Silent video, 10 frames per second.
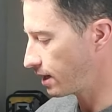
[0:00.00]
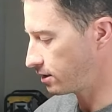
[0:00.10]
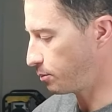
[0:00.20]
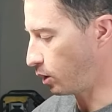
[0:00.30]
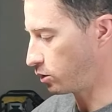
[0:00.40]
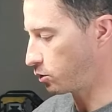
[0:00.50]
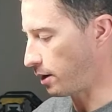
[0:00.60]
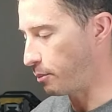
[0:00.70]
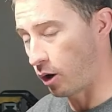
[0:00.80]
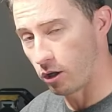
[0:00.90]
as opposed to
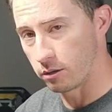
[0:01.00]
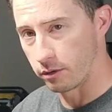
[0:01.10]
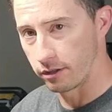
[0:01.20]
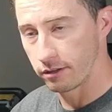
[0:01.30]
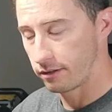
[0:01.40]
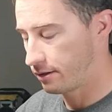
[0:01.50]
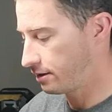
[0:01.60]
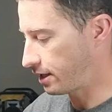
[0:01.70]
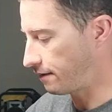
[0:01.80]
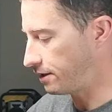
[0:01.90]
a polymer
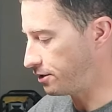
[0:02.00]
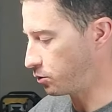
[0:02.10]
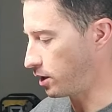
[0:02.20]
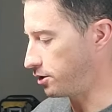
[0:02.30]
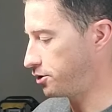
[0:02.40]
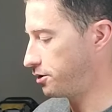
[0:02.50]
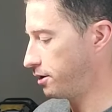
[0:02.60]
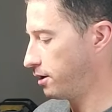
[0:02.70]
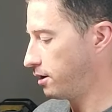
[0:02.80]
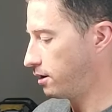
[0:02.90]
safety switch
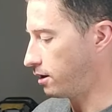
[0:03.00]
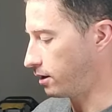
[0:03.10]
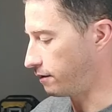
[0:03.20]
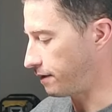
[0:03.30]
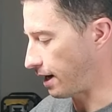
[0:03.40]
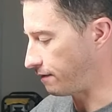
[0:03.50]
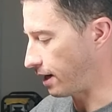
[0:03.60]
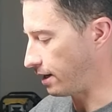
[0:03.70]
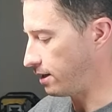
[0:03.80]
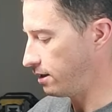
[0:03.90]
on the
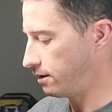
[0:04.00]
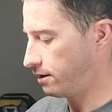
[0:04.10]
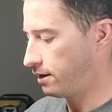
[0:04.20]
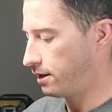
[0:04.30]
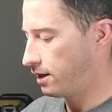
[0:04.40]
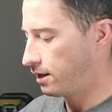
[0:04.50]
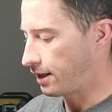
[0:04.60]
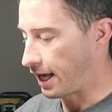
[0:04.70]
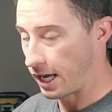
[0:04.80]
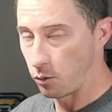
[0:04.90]
590.
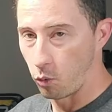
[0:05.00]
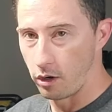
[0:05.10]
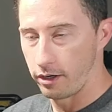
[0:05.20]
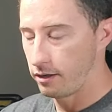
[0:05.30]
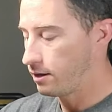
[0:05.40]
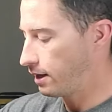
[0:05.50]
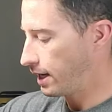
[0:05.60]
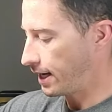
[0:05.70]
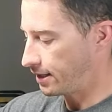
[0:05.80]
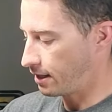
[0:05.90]
The A1
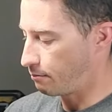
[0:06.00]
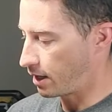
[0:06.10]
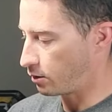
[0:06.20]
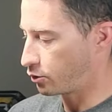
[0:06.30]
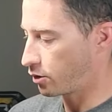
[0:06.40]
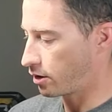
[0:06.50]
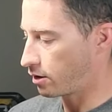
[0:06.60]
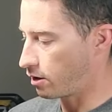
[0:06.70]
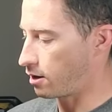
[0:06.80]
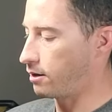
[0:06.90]
has a metal trigger
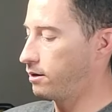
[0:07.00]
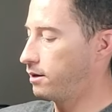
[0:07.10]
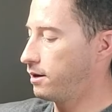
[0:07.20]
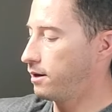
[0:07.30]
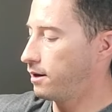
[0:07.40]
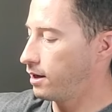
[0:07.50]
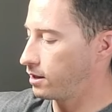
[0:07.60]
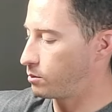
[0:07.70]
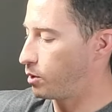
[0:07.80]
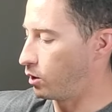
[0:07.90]
guard
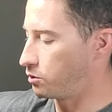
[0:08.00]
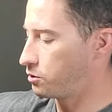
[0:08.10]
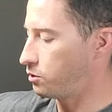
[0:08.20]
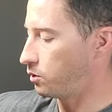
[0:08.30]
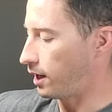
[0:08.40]
as opposed to